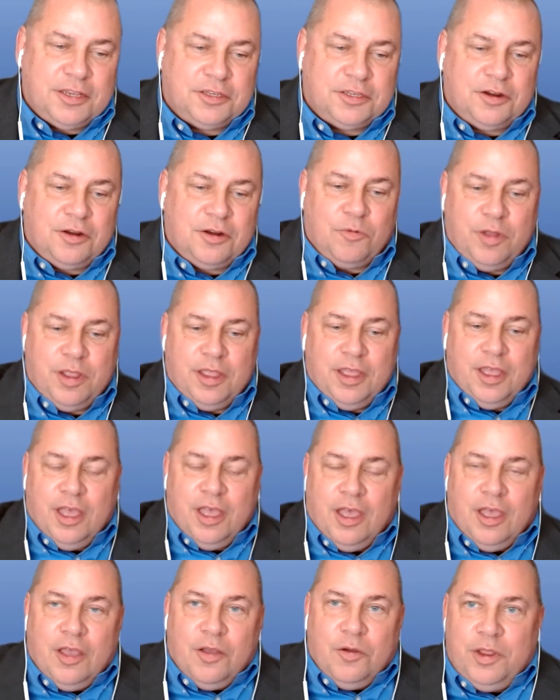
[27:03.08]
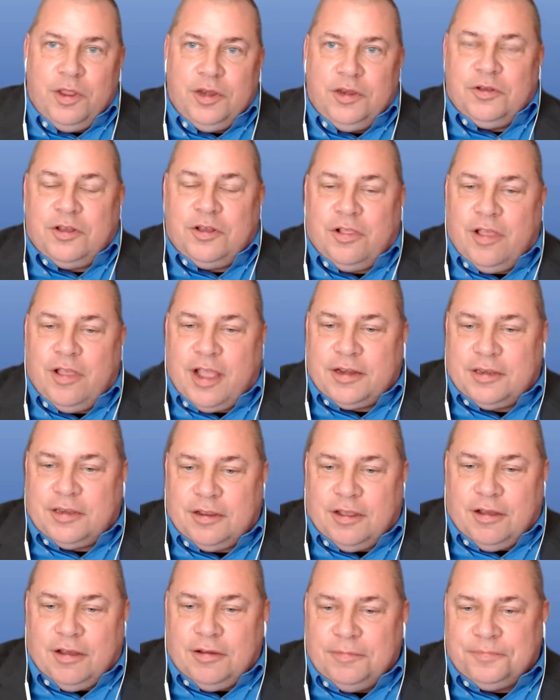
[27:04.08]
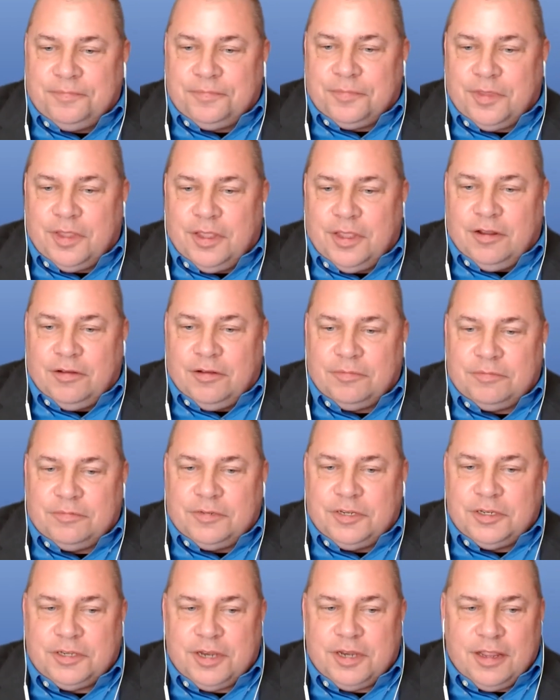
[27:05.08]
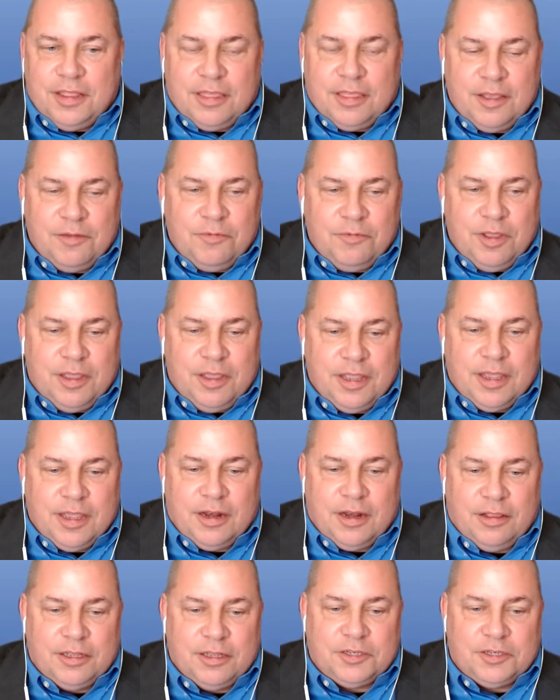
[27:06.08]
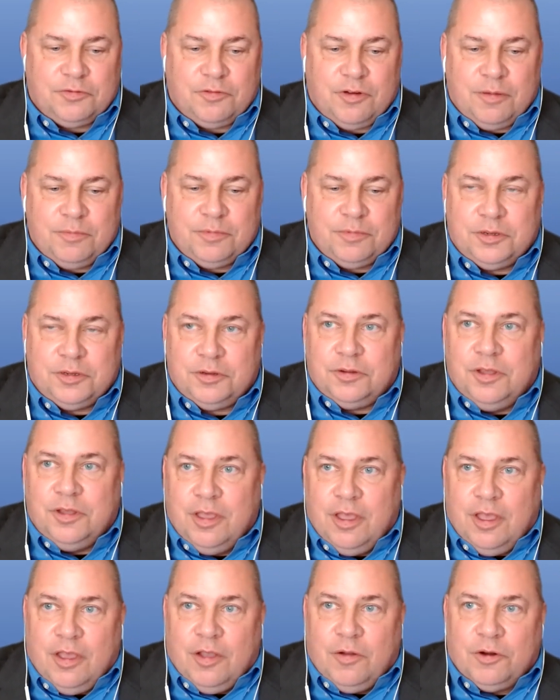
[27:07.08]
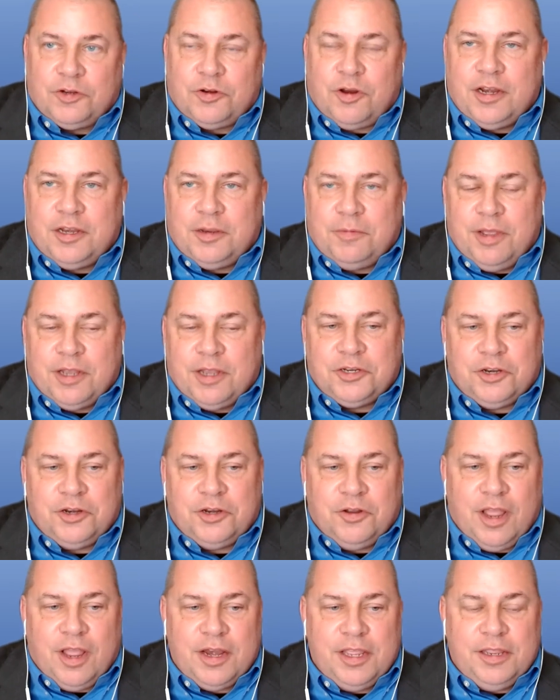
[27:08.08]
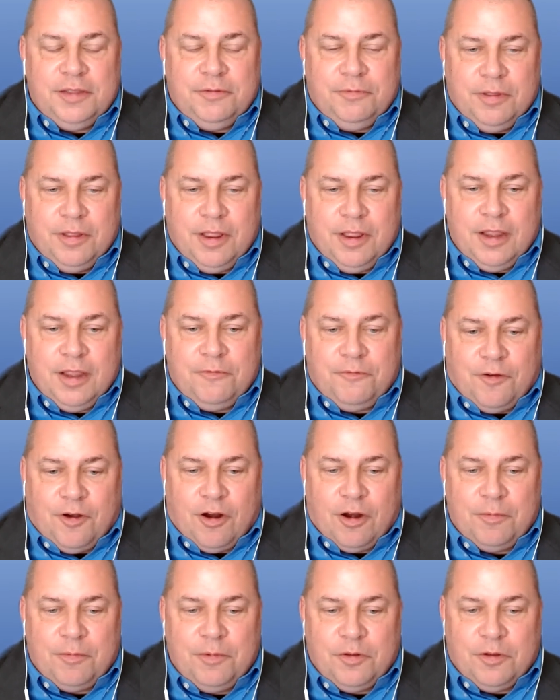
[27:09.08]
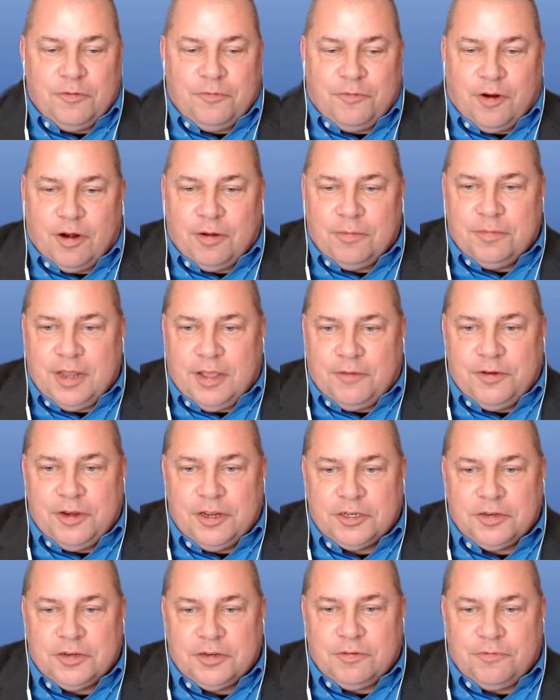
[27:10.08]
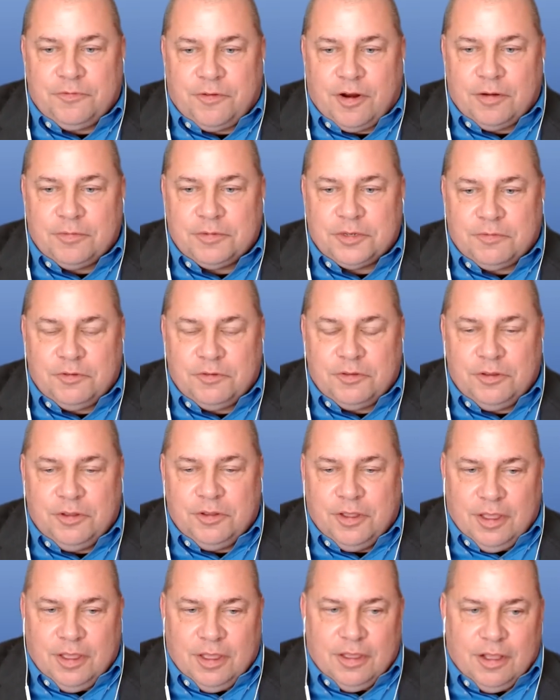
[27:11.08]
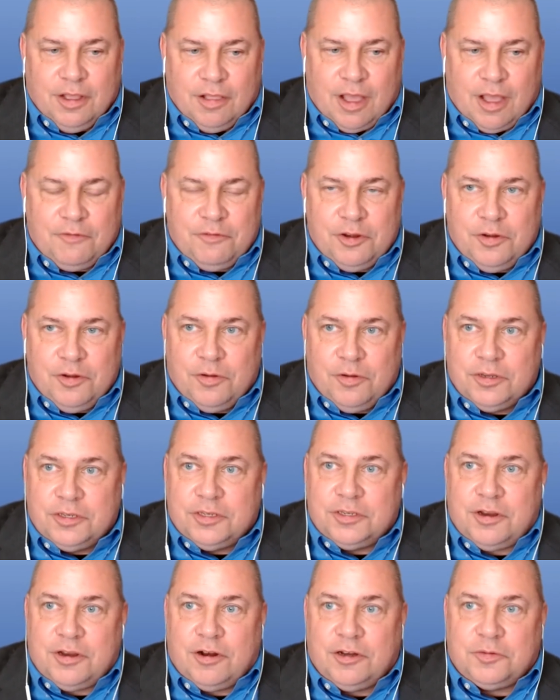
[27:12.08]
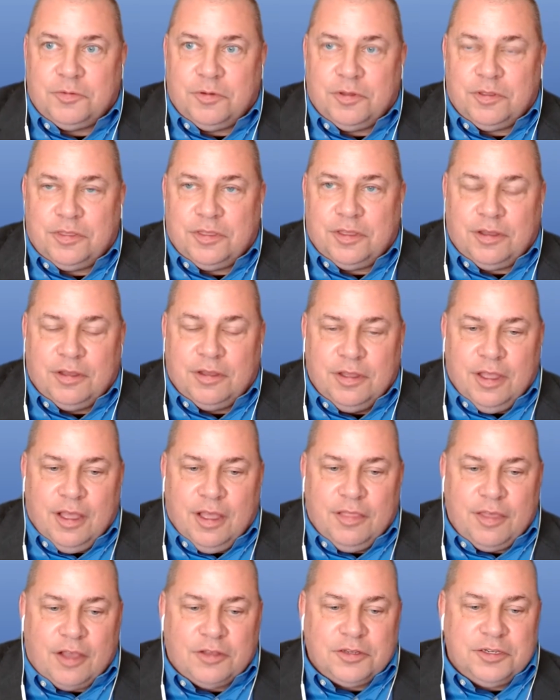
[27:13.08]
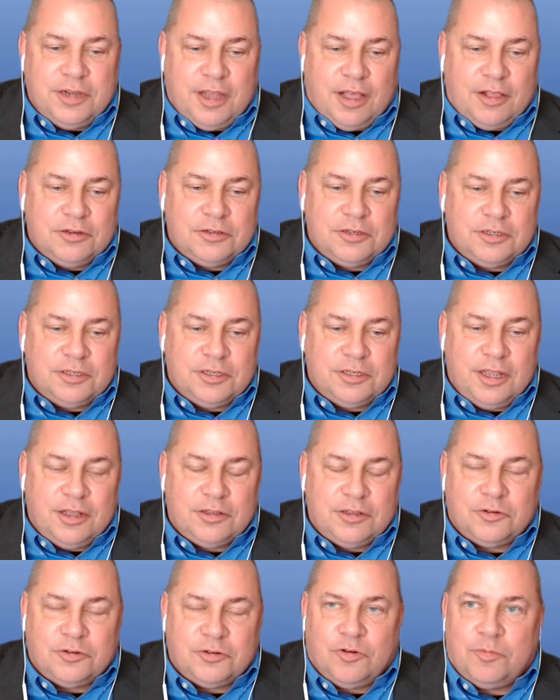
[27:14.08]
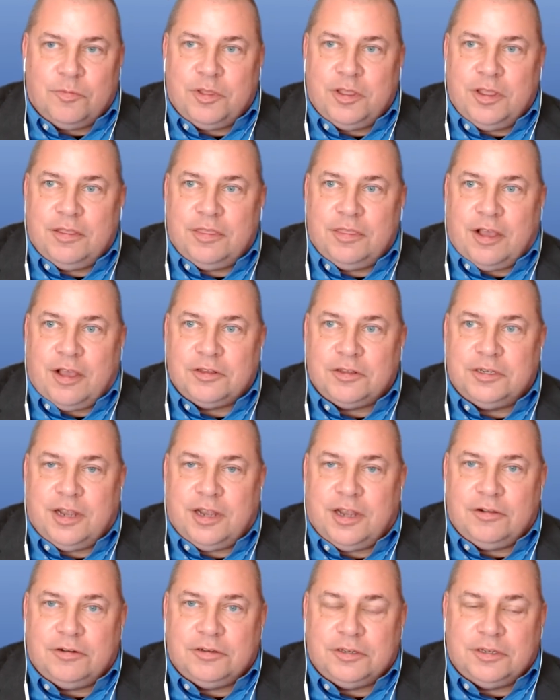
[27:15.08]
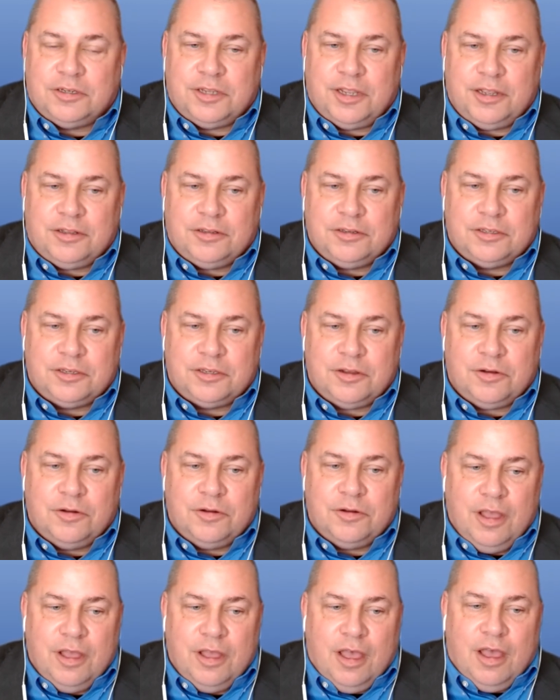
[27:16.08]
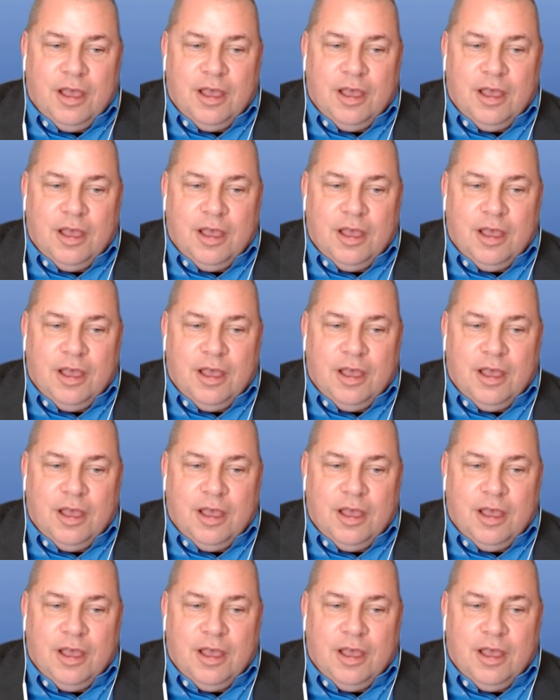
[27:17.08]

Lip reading: the answer, we do collect, just anything we can get a list from. We're trying to measure, any farm, a farm definition of a farm. A lot of you know it starts with $1,000 of sales, or normally $1,000 of sales. So